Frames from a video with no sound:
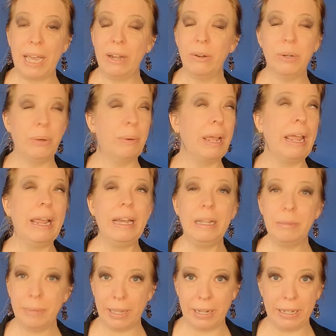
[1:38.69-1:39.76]
I don't know
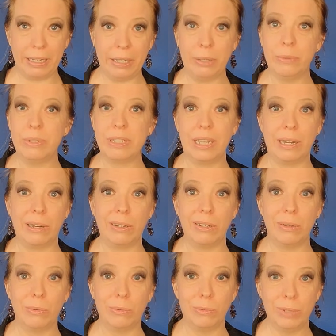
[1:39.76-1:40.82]
anybody who is like
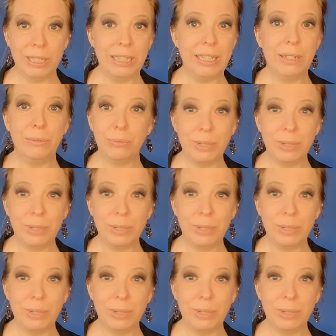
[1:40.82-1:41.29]
really,